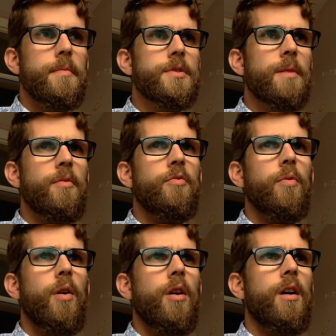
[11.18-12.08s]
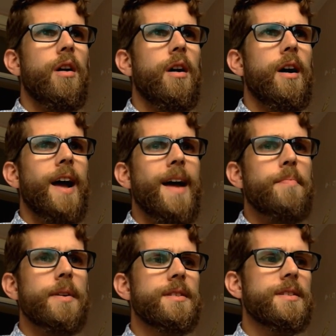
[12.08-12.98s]
some of what
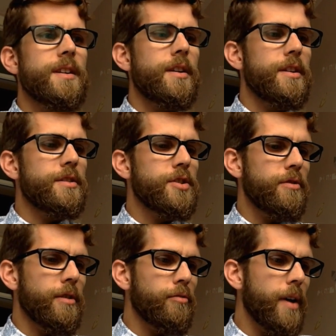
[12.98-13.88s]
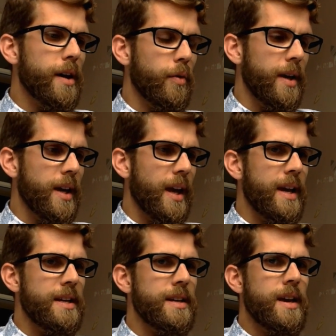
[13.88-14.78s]
happened during RAGweek,
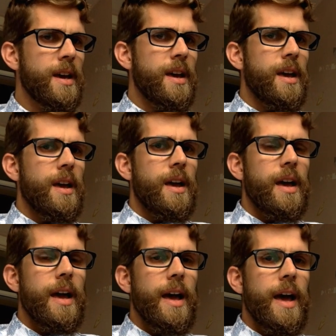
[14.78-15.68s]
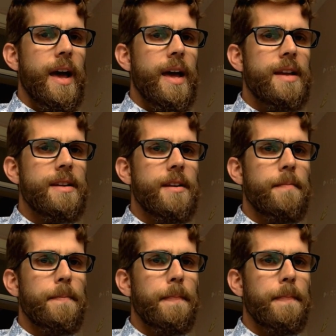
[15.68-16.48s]
and